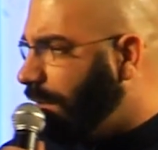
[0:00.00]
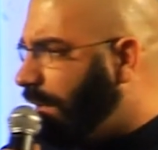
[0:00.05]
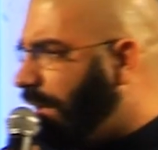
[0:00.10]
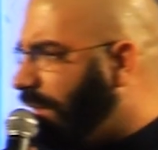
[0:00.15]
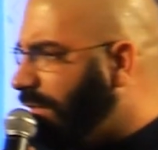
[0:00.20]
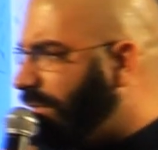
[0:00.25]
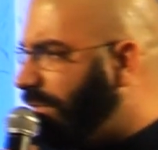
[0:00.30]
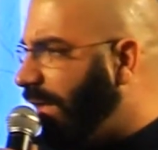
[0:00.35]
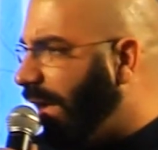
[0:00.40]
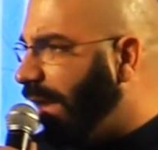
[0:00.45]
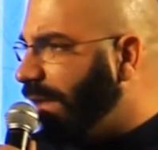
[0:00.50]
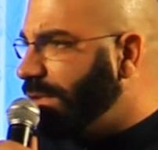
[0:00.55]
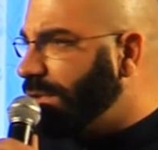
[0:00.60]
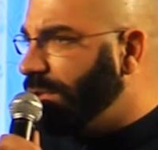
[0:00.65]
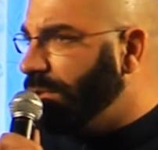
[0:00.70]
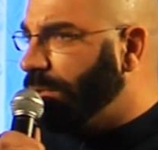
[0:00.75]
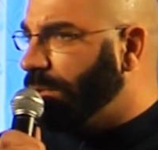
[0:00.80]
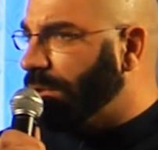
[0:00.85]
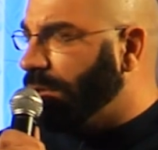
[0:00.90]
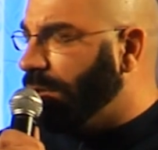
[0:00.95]
you know how
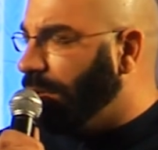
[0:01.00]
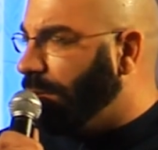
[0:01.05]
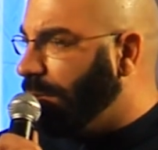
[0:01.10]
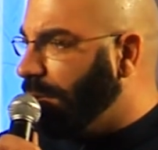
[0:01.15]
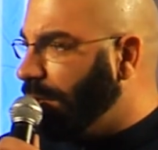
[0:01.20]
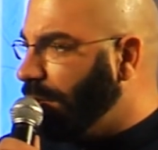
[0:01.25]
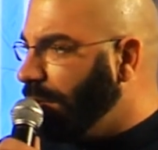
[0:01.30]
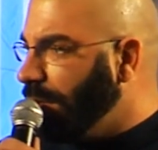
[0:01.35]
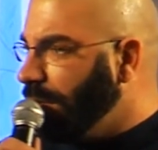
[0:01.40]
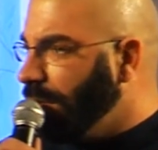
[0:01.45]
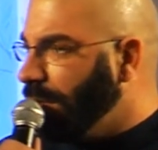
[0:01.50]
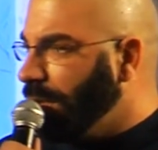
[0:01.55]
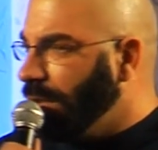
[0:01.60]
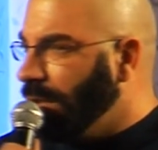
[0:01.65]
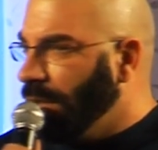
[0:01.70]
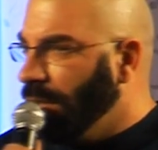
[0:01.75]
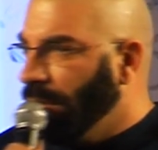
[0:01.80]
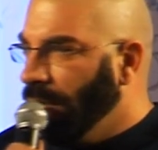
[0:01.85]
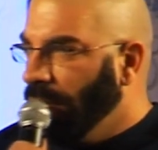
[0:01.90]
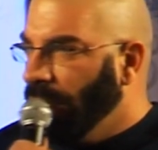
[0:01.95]
fast you were going?"
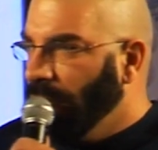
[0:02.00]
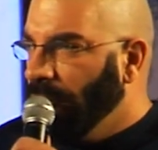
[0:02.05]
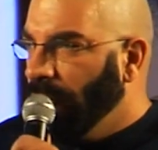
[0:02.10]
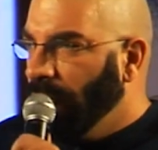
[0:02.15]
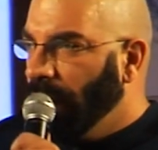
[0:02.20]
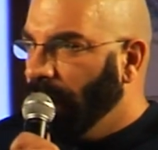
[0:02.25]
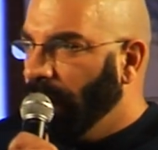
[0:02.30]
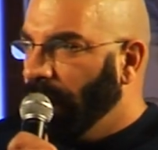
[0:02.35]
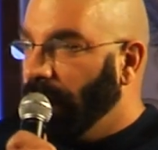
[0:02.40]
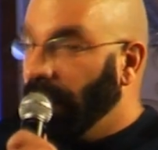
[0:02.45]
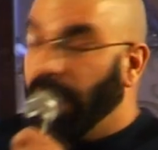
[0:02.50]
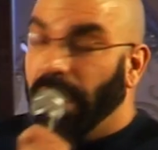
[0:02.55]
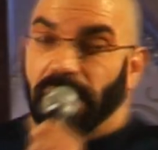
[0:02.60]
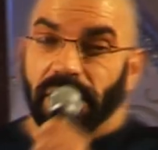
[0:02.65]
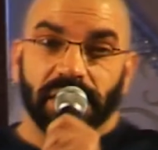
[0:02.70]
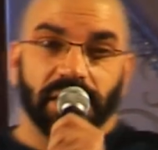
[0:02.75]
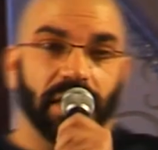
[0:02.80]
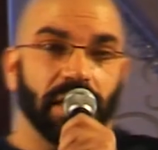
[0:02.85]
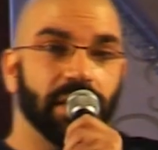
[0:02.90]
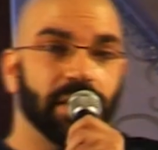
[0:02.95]

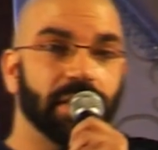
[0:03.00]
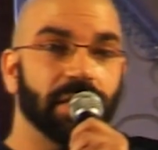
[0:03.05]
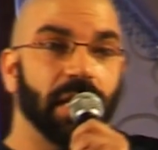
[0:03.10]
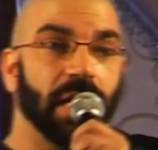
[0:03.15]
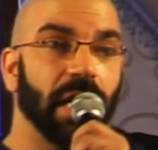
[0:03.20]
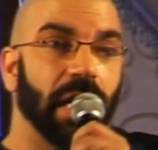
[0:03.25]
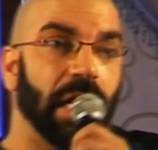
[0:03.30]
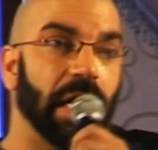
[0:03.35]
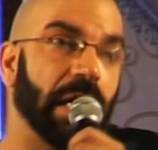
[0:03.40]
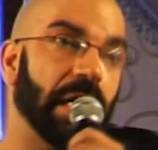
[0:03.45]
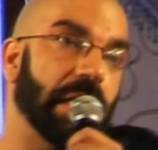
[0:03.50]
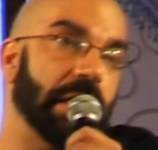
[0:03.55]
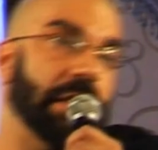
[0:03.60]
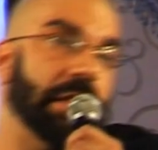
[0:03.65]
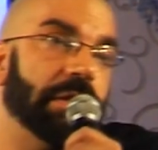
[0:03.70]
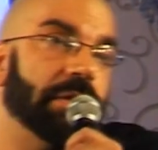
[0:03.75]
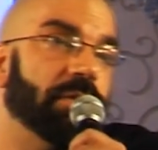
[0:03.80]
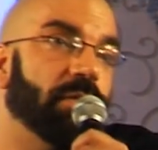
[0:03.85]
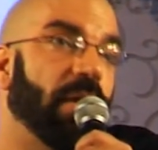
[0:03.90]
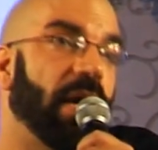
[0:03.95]
And I said,
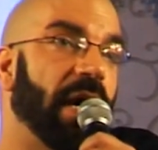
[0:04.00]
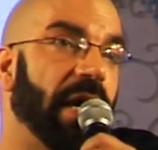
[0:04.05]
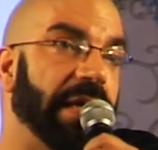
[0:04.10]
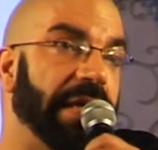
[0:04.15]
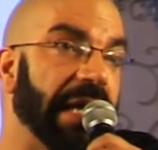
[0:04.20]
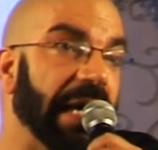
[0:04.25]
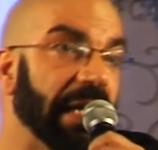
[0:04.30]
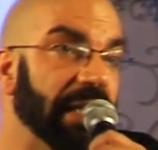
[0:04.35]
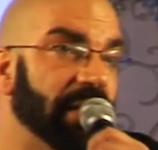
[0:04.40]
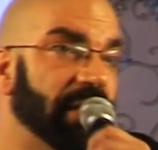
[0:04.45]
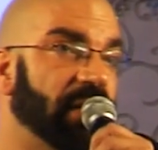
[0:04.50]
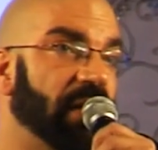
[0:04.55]
"Why,